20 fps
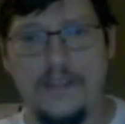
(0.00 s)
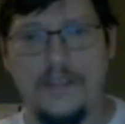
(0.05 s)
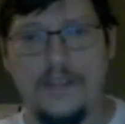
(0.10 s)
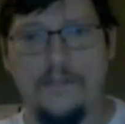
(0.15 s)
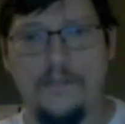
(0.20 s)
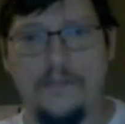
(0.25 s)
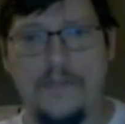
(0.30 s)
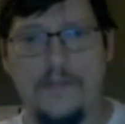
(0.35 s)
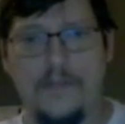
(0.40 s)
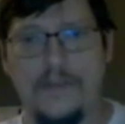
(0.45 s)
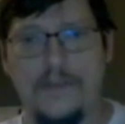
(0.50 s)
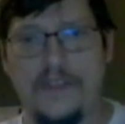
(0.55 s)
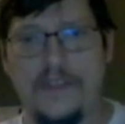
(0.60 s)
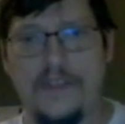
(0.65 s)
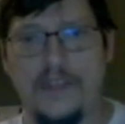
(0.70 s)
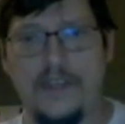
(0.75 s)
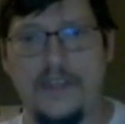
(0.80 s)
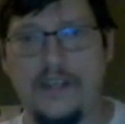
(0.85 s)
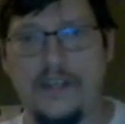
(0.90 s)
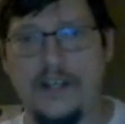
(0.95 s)
Maybe
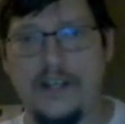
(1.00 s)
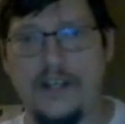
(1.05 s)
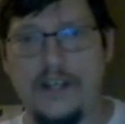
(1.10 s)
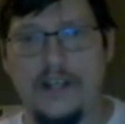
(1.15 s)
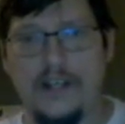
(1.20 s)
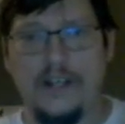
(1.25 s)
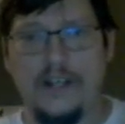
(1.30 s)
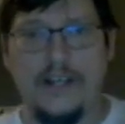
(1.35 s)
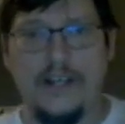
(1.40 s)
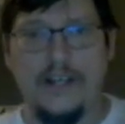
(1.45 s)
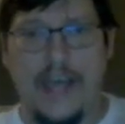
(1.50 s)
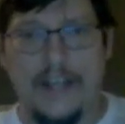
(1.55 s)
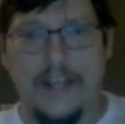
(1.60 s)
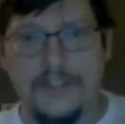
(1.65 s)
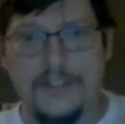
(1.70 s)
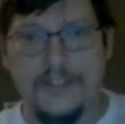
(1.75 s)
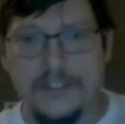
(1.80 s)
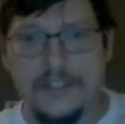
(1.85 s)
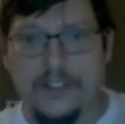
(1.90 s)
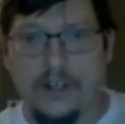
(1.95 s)
they
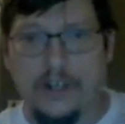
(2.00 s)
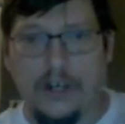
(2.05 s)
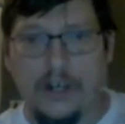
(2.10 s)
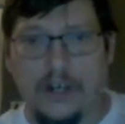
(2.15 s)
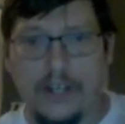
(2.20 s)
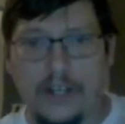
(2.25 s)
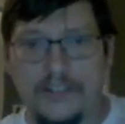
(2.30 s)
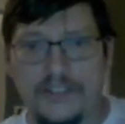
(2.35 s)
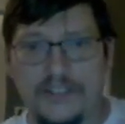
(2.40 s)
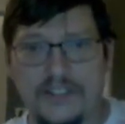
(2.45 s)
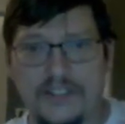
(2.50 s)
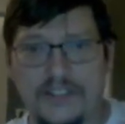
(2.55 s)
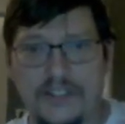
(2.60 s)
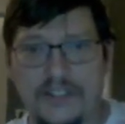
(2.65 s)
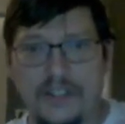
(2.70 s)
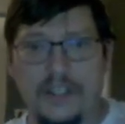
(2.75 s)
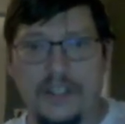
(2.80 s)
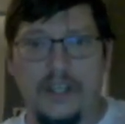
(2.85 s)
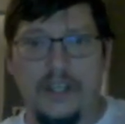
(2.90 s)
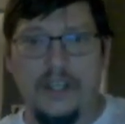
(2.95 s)
actually caught
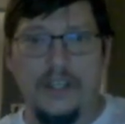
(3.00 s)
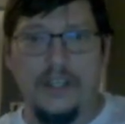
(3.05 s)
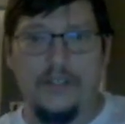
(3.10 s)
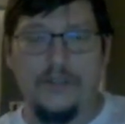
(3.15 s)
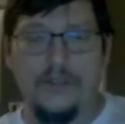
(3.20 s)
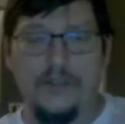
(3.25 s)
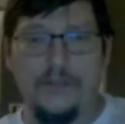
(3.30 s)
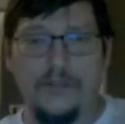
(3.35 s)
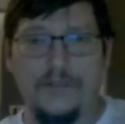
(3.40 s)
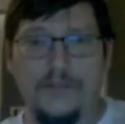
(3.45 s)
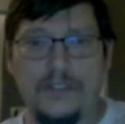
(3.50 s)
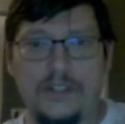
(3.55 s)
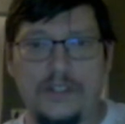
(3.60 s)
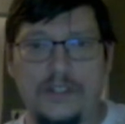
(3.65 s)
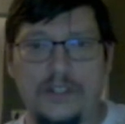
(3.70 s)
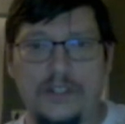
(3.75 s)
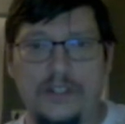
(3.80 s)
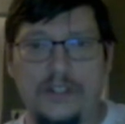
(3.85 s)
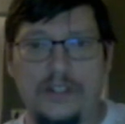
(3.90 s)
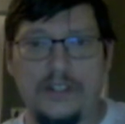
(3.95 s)
a
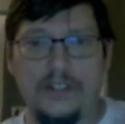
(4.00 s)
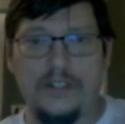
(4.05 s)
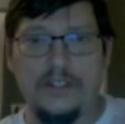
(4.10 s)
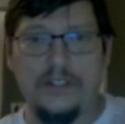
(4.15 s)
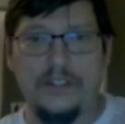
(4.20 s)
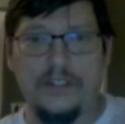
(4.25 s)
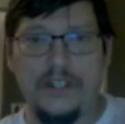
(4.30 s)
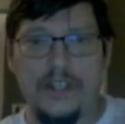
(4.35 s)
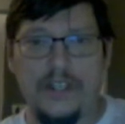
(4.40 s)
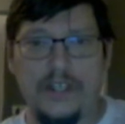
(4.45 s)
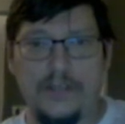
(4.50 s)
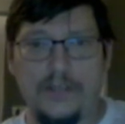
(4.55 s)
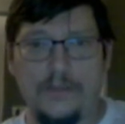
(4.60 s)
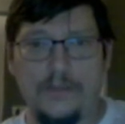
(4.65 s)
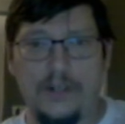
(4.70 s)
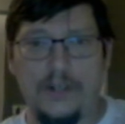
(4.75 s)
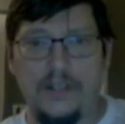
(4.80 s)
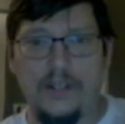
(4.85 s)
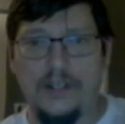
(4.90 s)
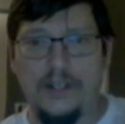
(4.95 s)
cryptid on
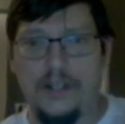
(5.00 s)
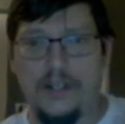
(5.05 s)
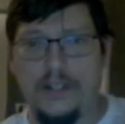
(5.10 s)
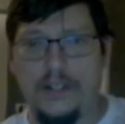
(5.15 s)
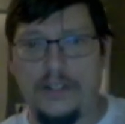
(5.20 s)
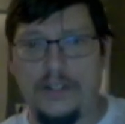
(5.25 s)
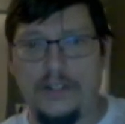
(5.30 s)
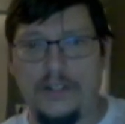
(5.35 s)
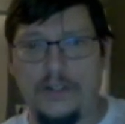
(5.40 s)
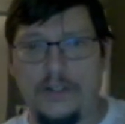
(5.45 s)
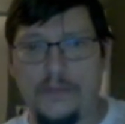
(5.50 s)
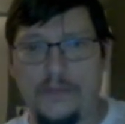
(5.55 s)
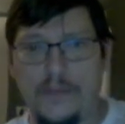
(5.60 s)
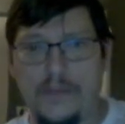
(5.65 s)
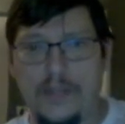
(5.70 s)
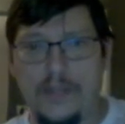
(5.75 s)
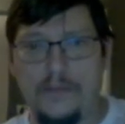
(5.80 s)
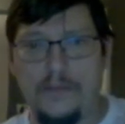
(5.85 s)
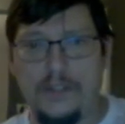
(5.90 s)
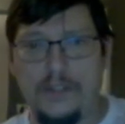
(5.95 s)
camera.
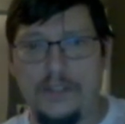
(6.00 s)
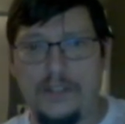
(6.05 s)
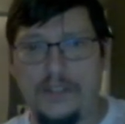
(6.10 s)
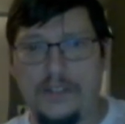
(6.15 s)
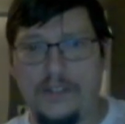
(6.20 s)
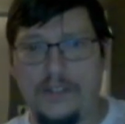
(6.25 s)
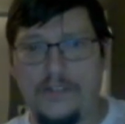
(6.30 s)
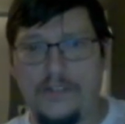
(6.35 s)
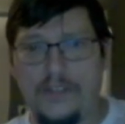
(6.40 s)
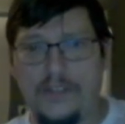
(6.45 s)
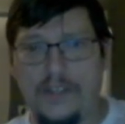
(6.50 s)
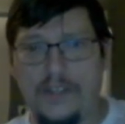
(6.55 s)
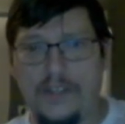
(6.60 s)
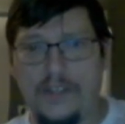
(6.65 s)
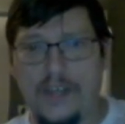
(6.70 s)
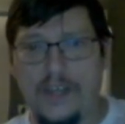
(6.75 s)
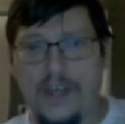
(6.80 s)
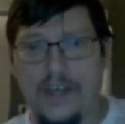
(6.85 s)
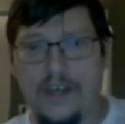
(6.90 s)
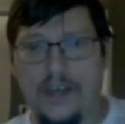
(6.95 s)
Maybe they
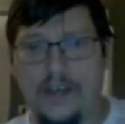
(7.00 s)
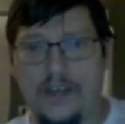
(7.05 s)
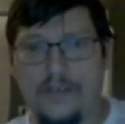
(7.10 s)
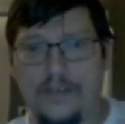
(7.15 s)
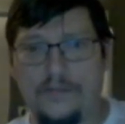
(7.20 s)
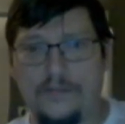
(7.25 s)
have